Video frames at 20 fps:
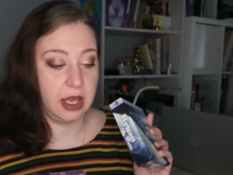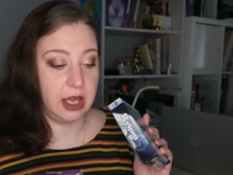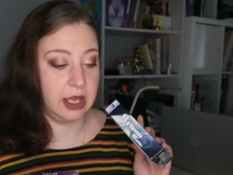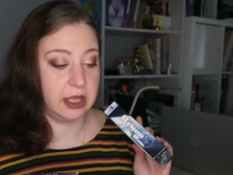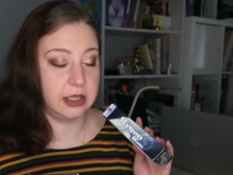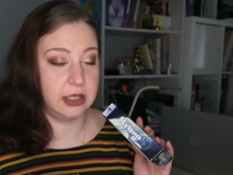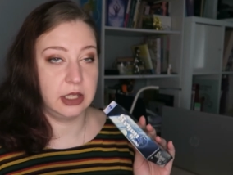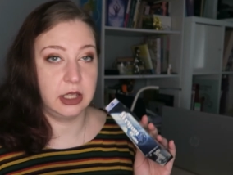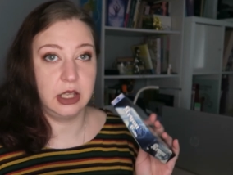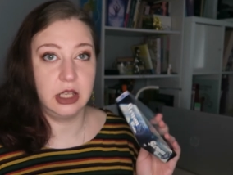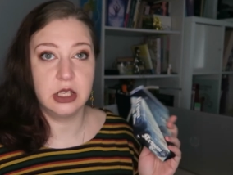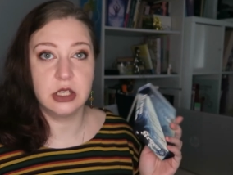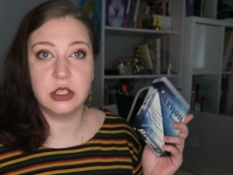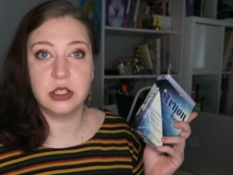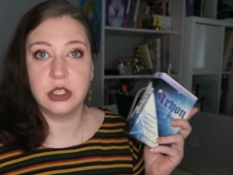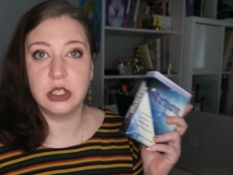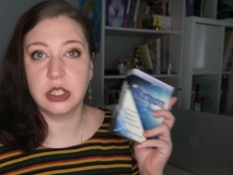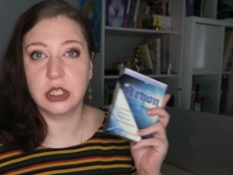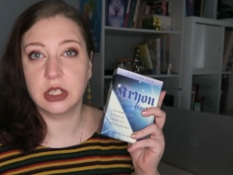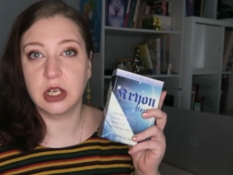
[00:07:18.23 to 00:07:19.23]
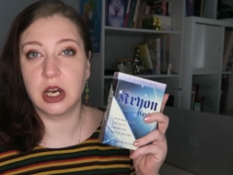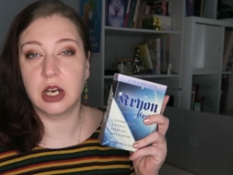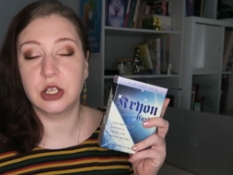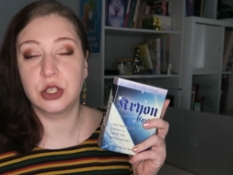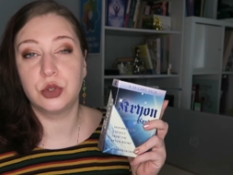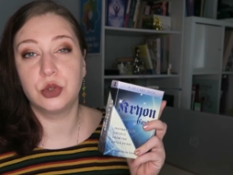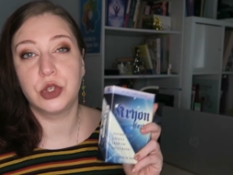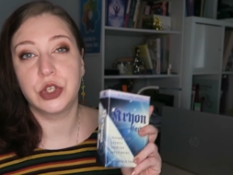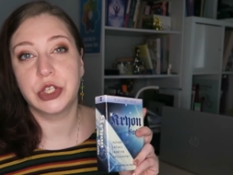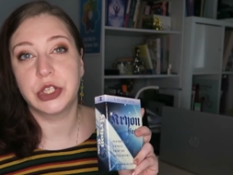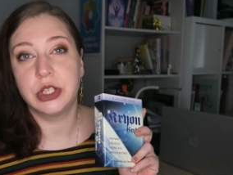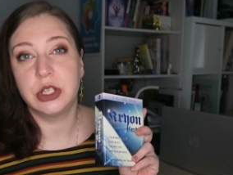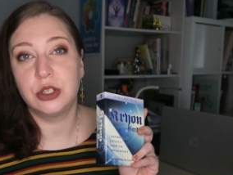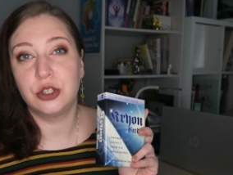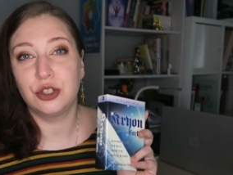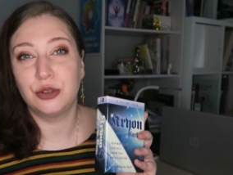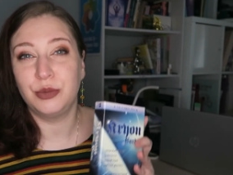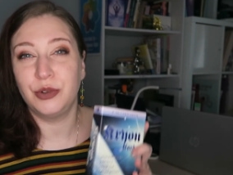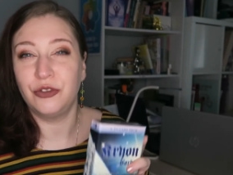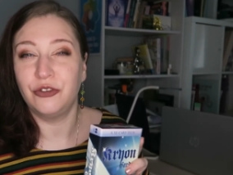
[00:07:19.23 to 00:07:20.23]
And these cards, you just need
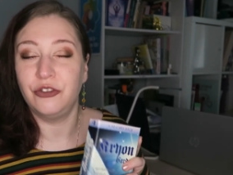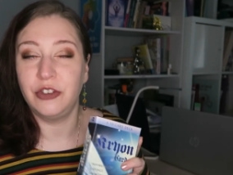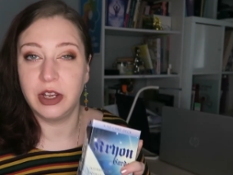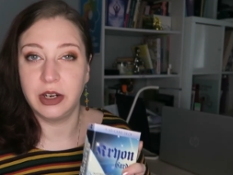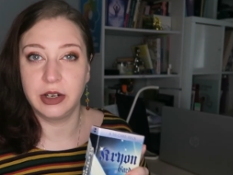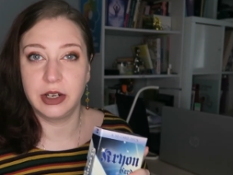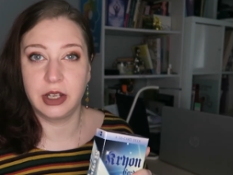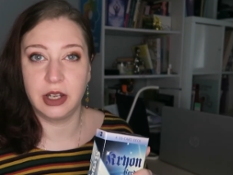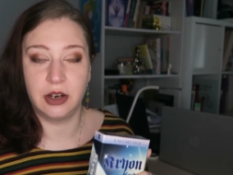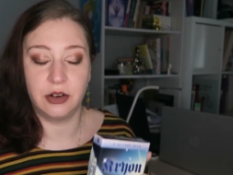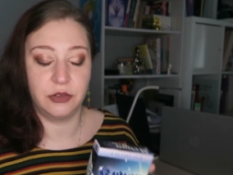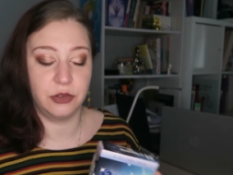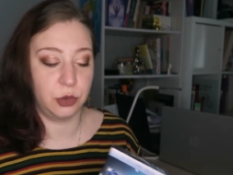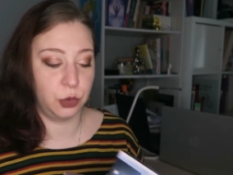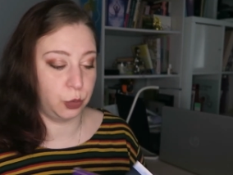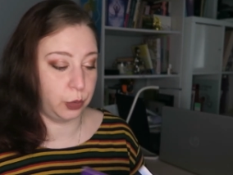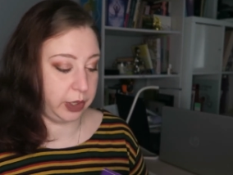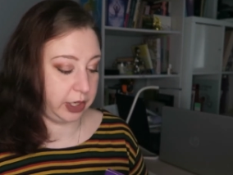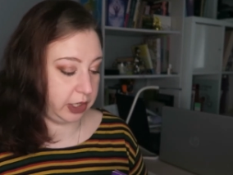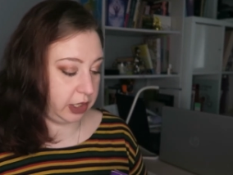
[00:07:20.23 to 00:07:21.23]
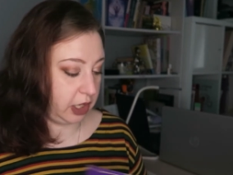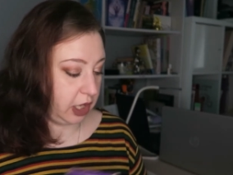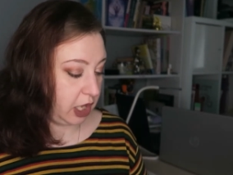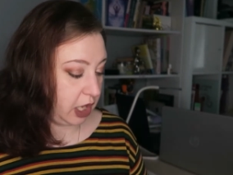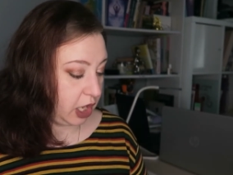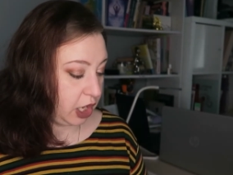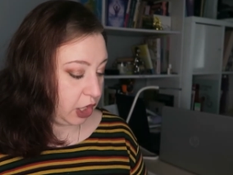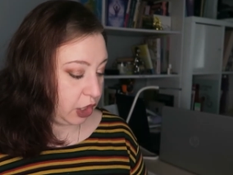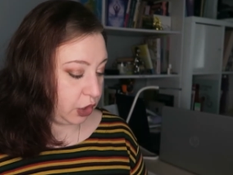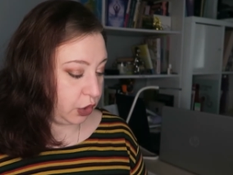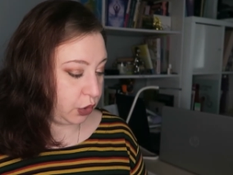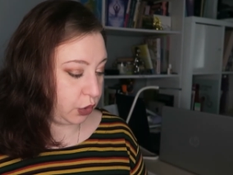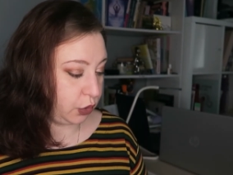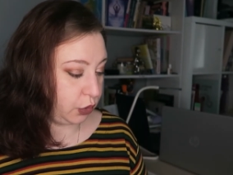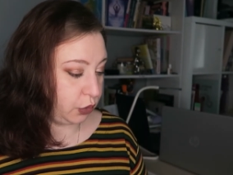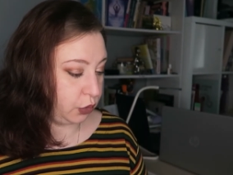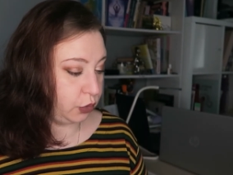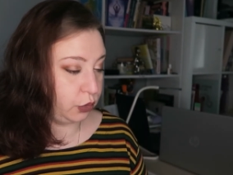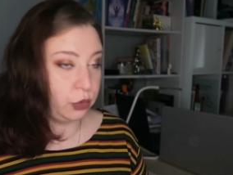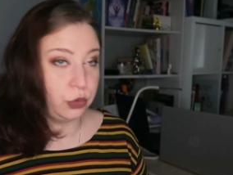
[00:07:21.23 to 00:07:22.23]
to be very careful when
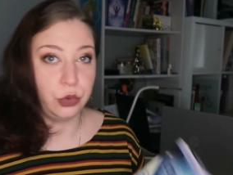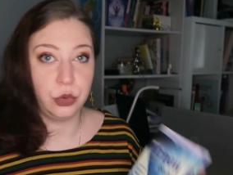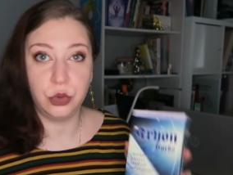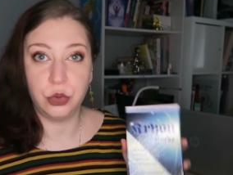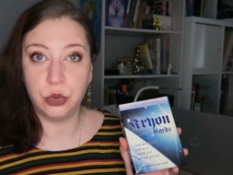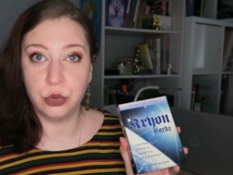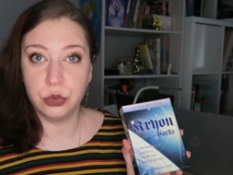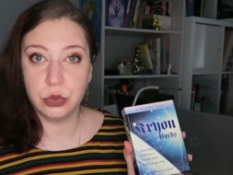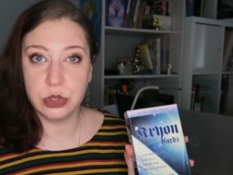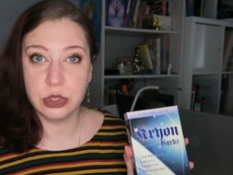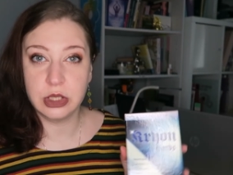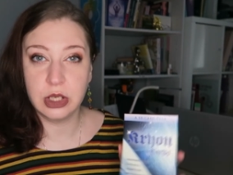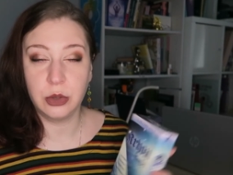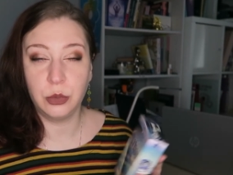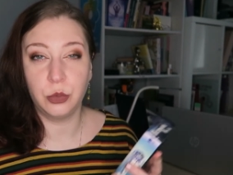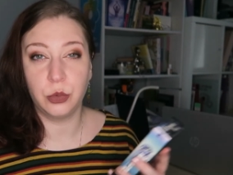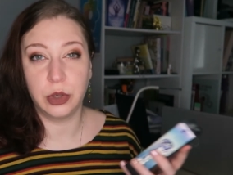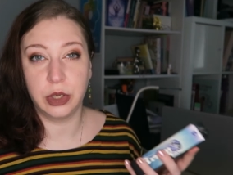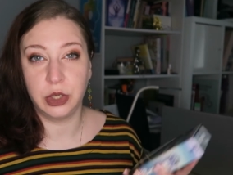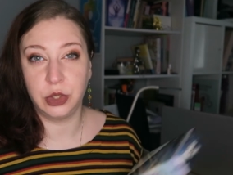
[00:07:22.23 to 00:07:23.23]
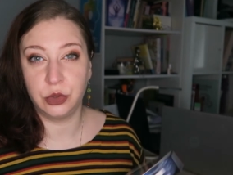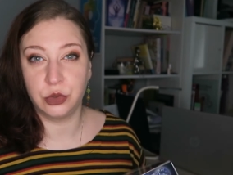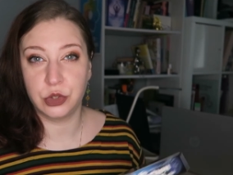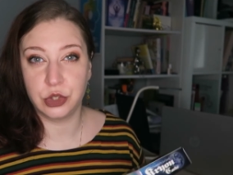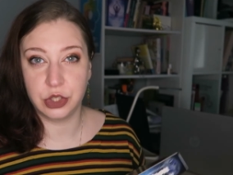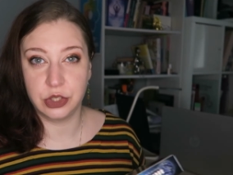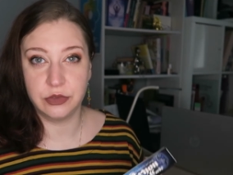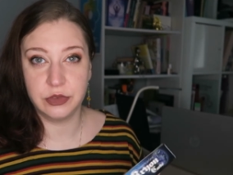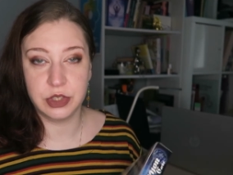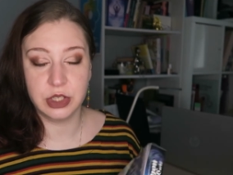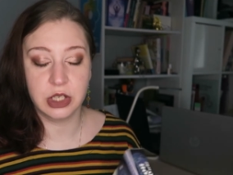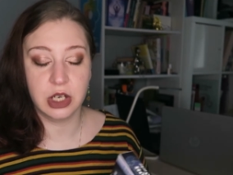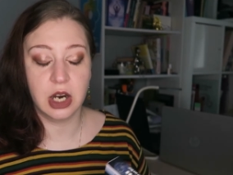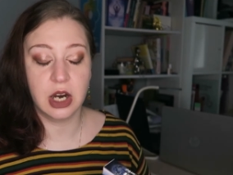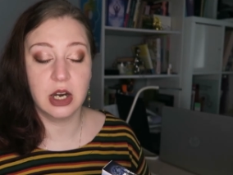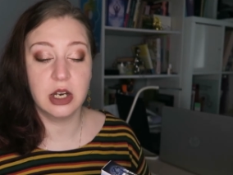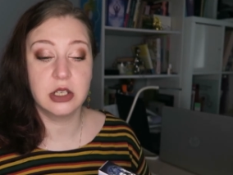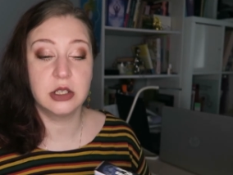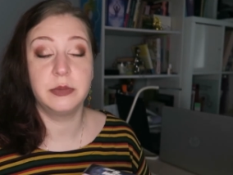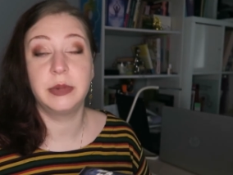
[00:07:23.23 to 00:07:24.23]
you use them, when you shift the
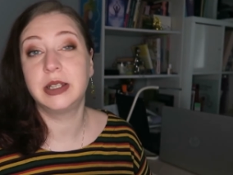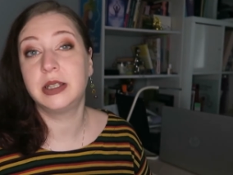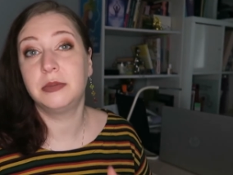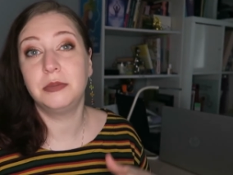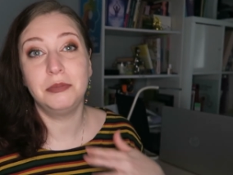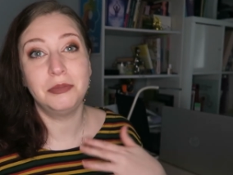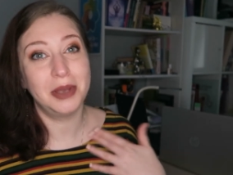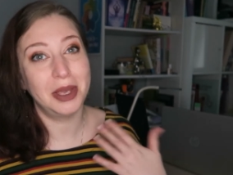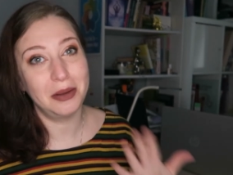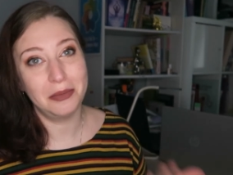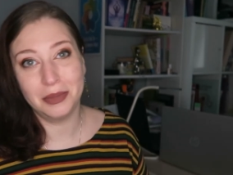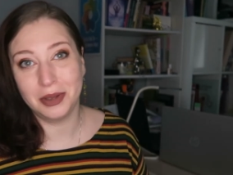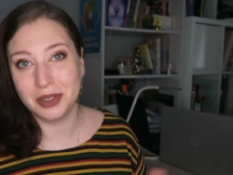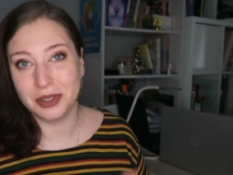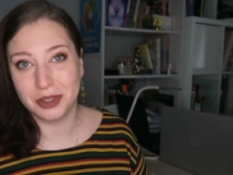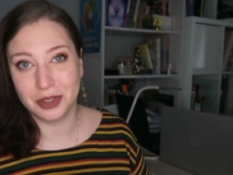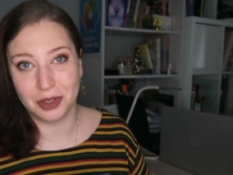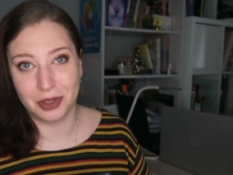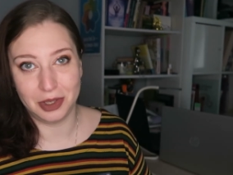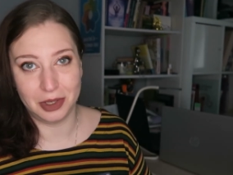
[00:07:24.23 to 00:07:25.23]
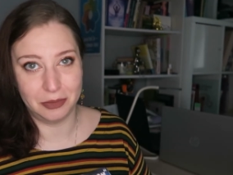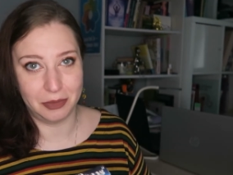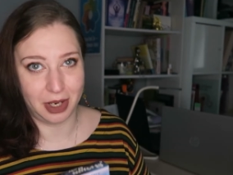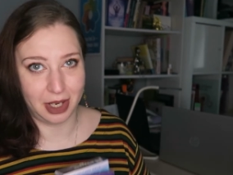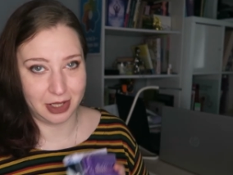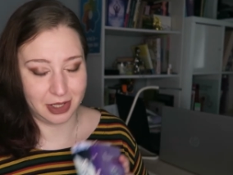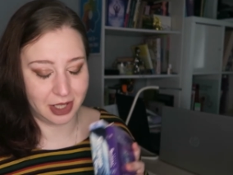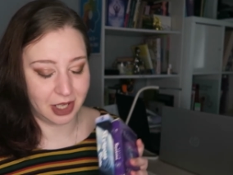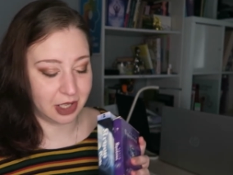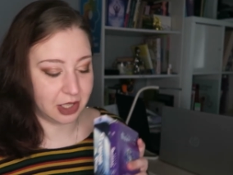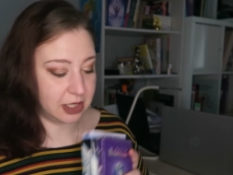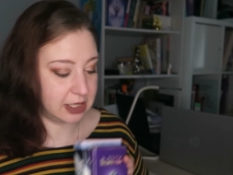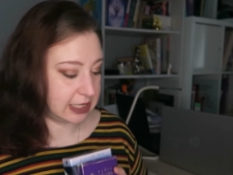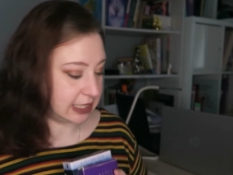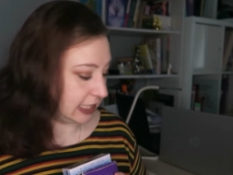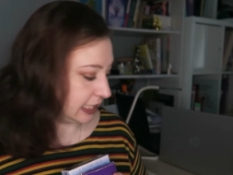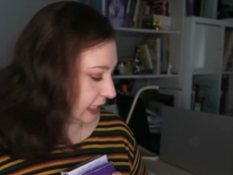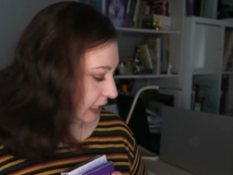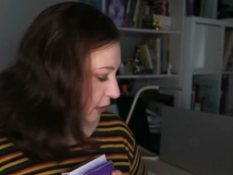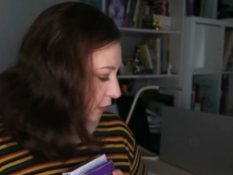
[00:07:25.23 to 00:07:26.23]
cards, but maybe it's only my deck is a
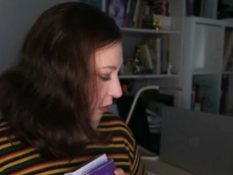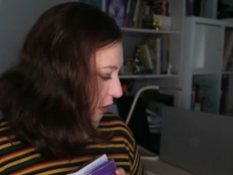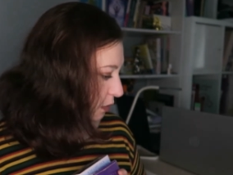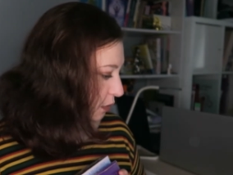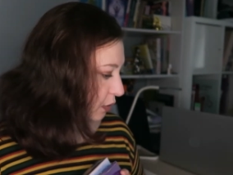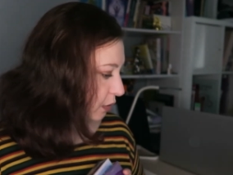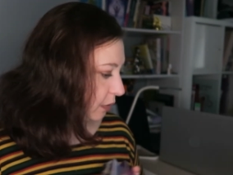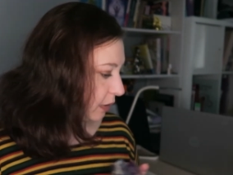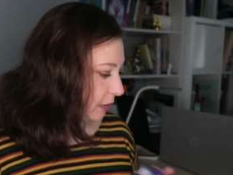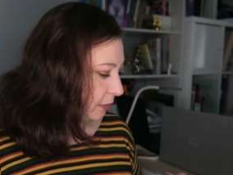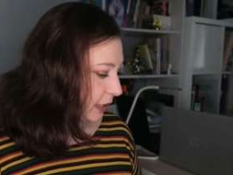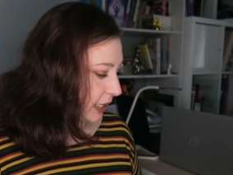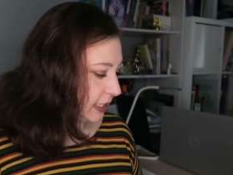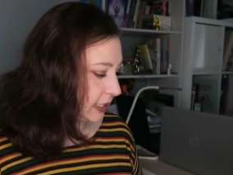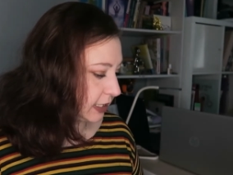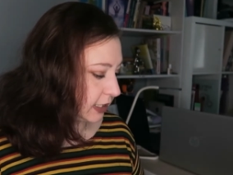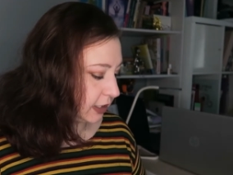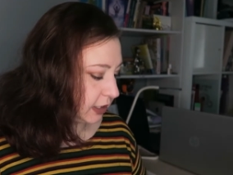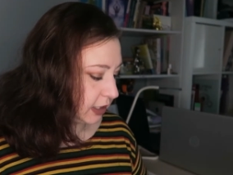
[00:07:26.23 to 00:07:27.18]
little bit problematic.